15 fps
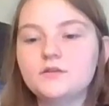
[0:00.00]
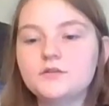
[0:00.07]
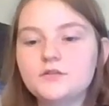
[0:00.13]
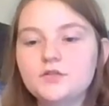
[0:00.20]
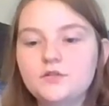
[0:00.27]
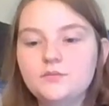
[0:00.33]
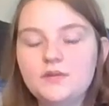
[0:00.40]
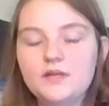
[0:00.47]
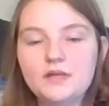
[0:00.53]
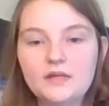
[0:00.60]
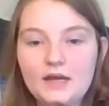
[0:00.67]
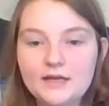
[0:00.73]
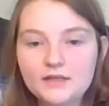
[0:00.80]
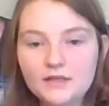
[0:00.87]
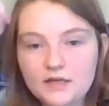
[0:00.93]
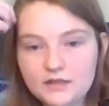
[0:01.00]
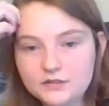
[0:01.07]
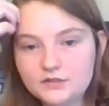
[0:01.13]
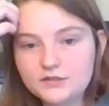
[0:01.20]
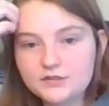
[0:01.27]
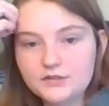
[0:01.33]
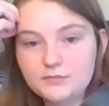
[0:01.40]
tube that I
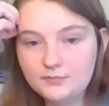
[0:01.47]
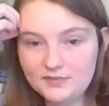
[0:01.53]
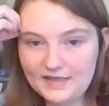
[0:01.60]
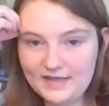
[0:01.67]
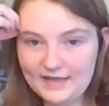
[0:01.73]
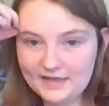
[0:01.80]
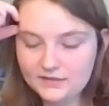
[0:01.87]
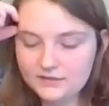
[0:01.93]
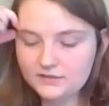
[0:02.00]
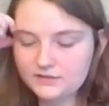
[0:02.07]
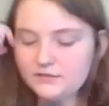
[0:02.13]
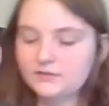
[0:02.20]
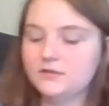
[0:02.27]
colored black.